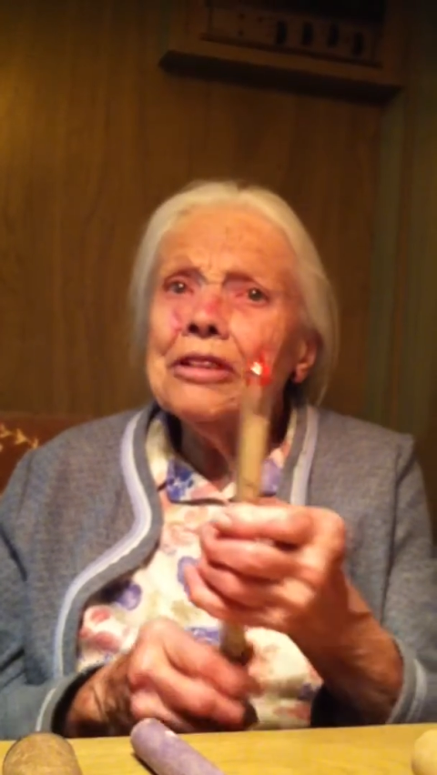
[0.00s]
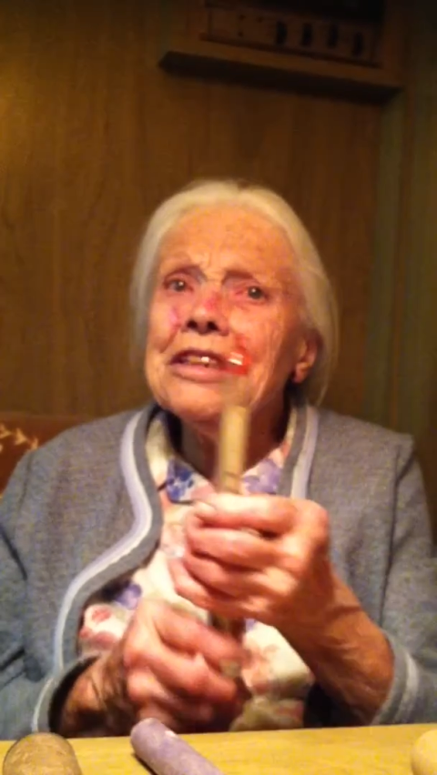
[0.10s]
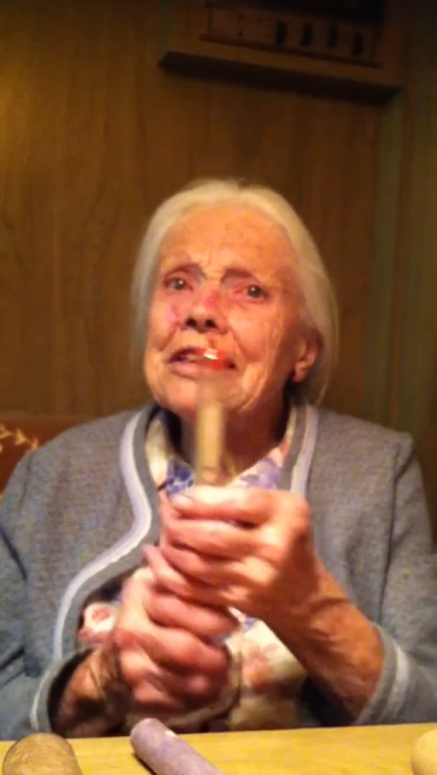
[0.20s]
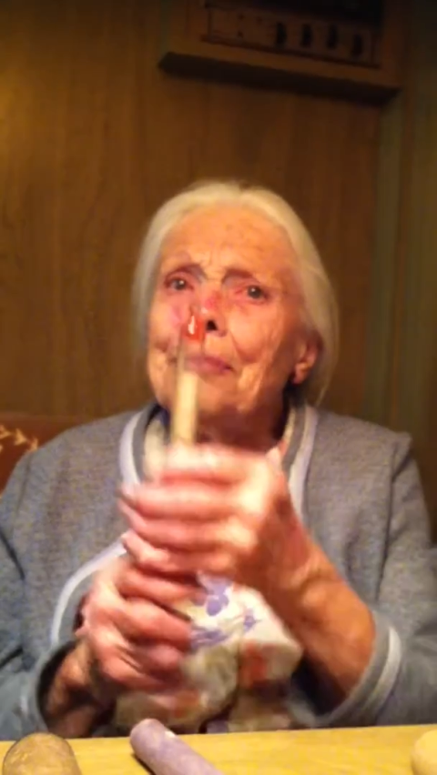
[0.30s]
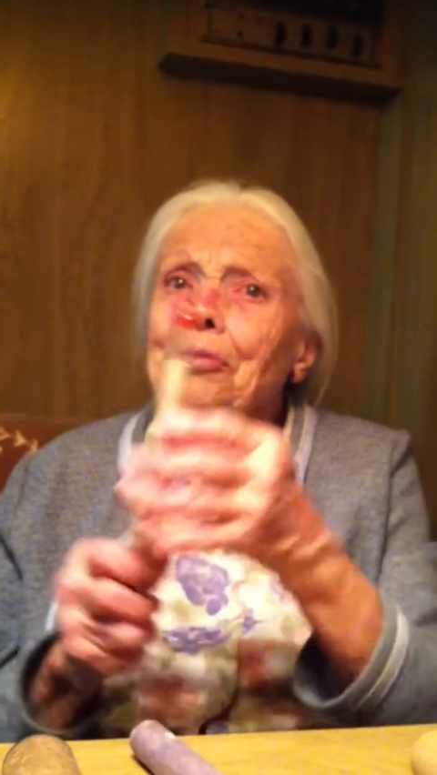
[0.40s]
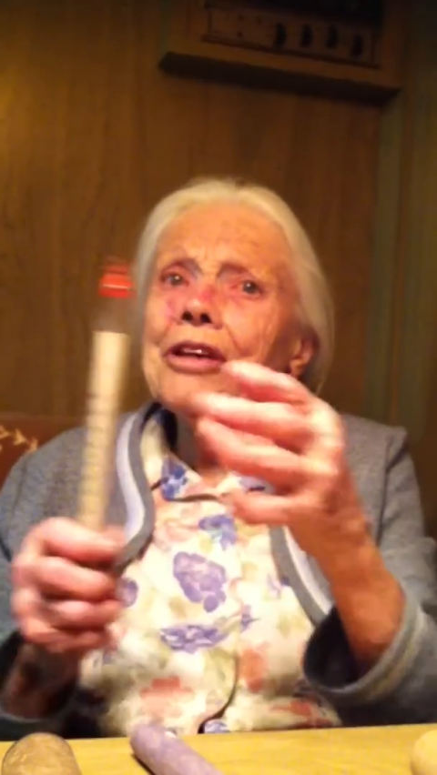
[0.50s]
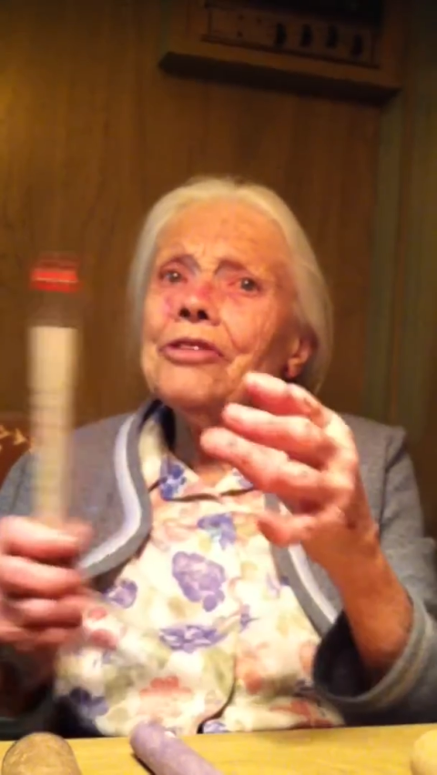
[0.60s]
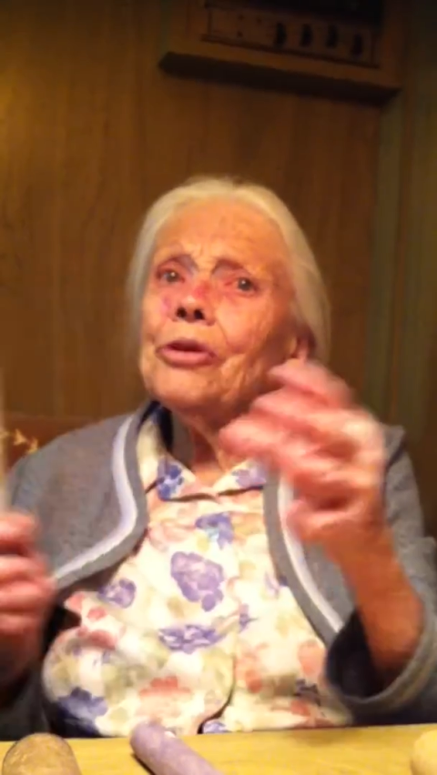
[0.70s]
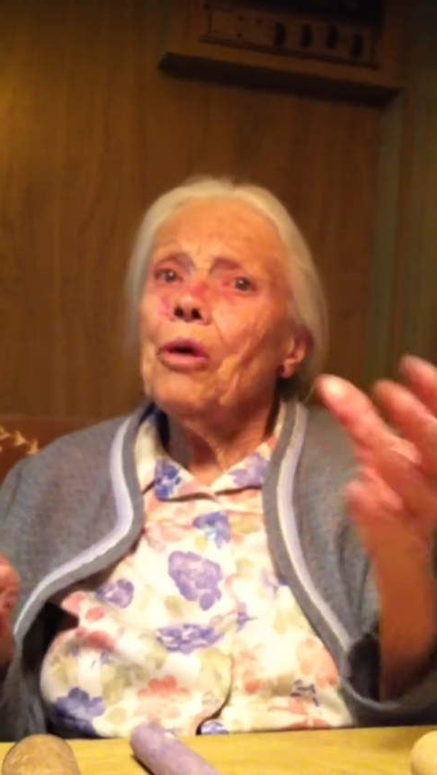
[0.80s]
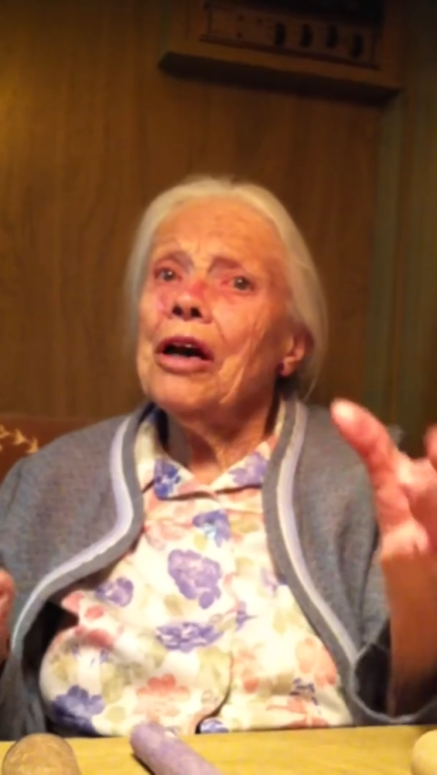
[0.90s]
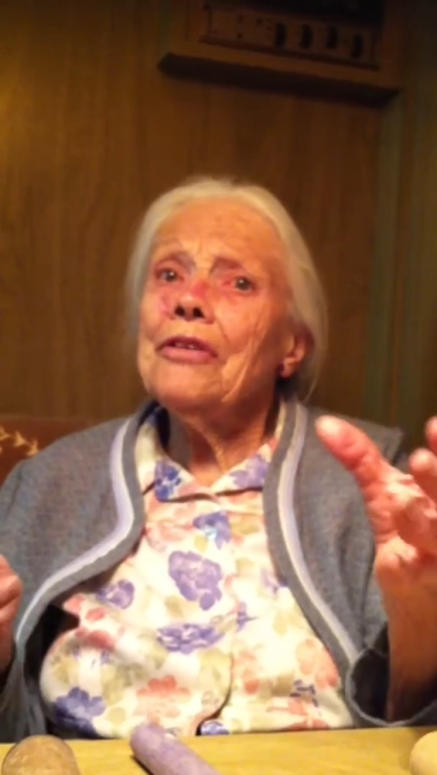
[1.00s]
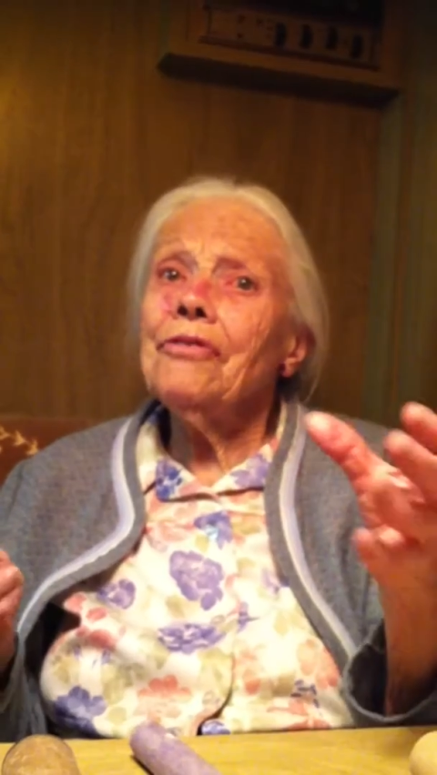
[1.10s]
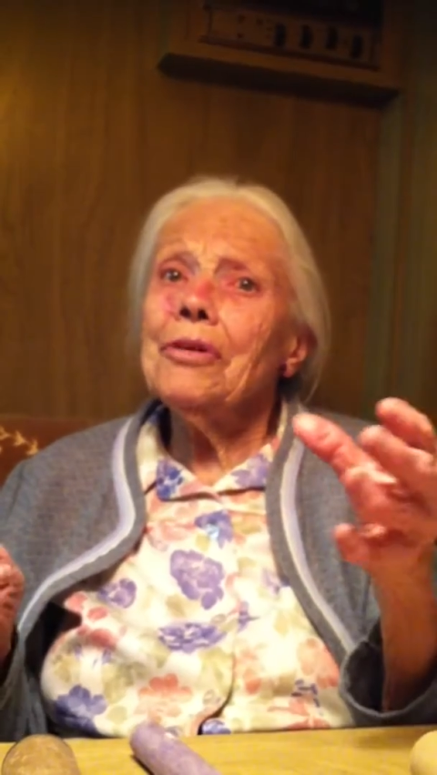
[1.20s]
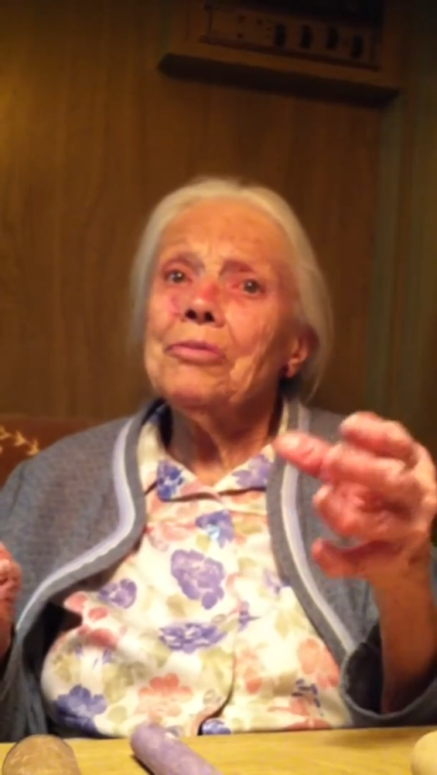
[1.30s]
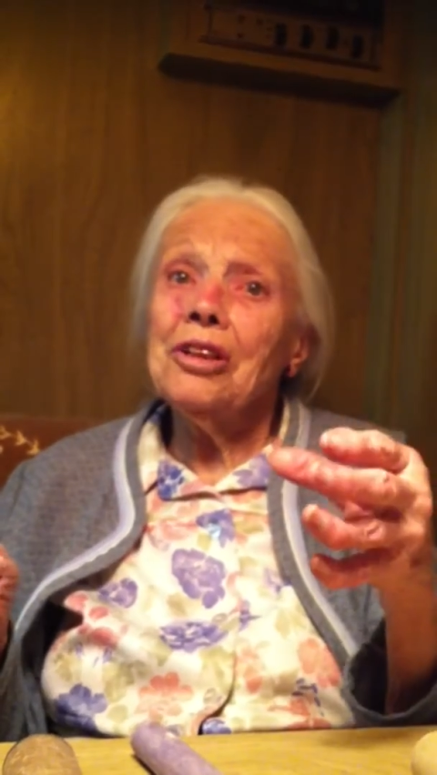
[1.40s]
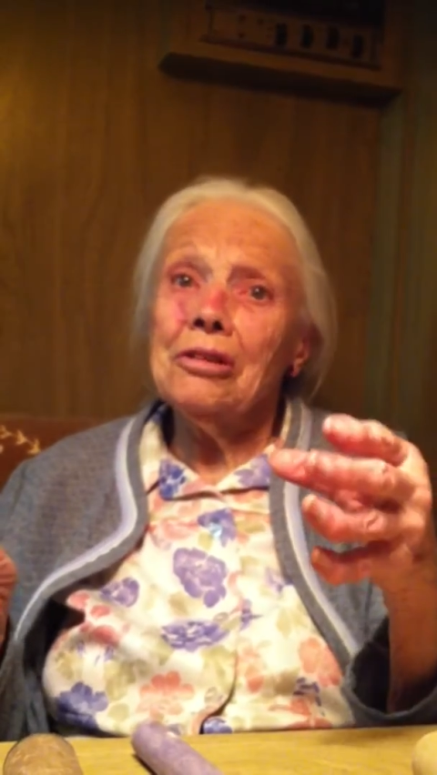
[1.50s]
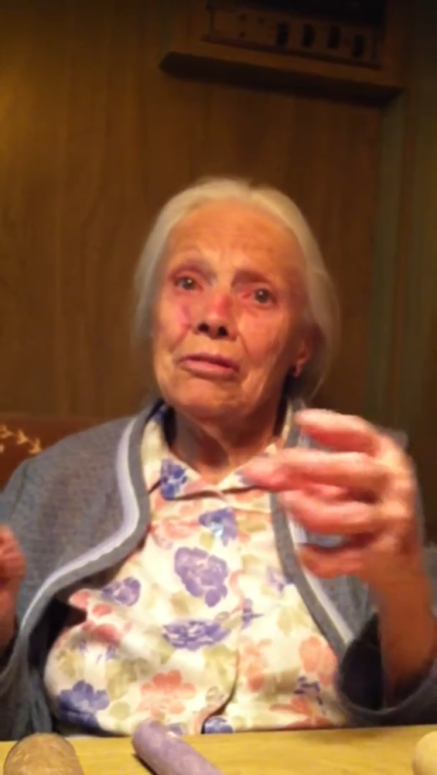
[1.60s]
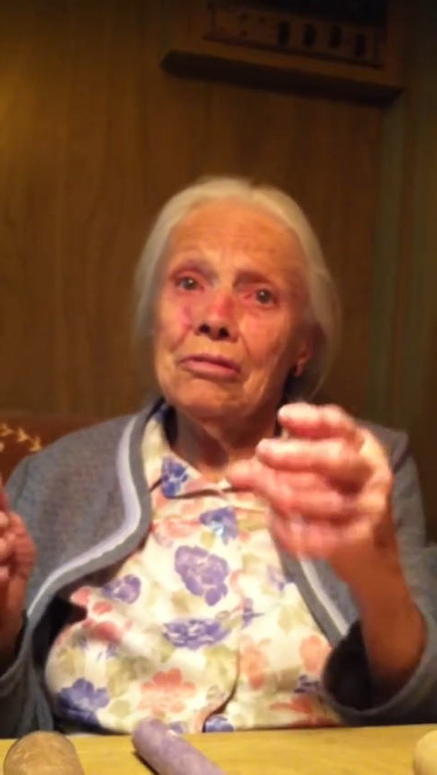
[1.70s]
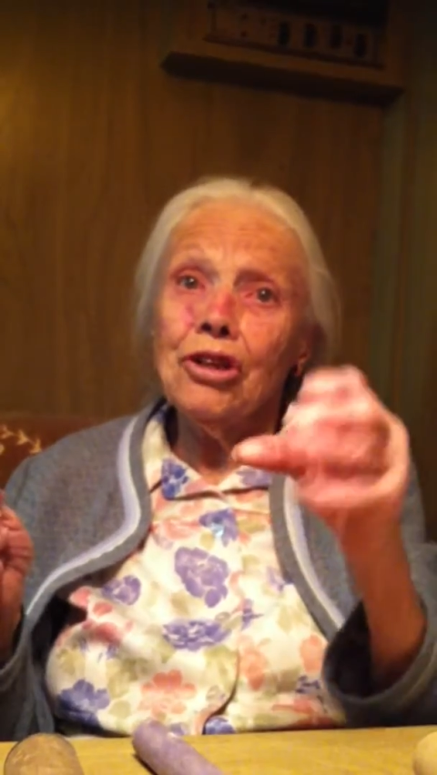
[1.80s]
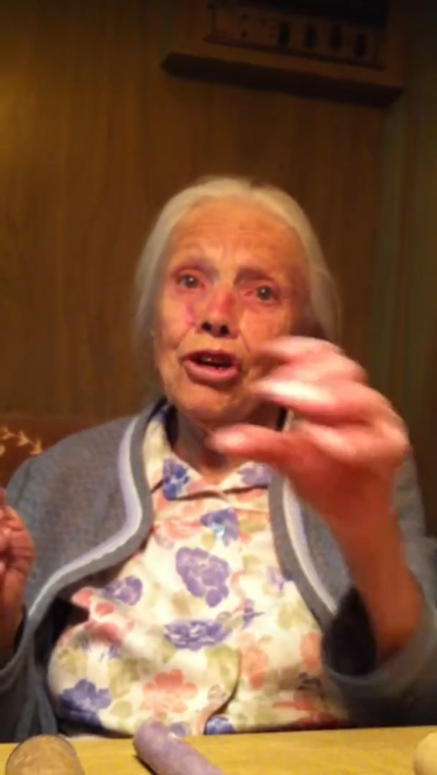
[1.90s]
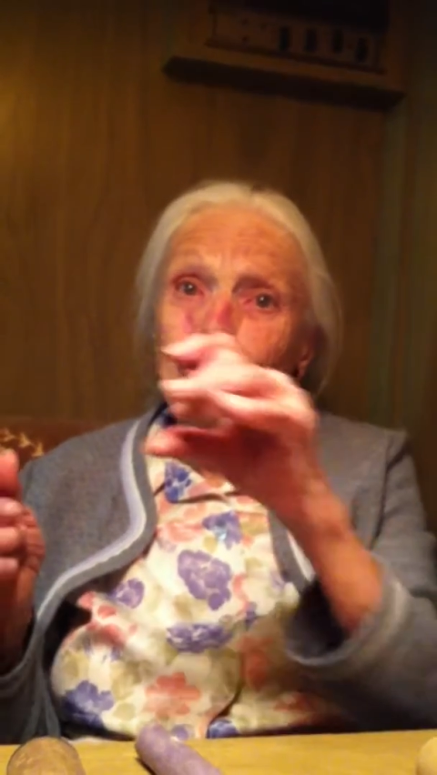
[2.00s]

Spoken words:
would separate the whey from the curds.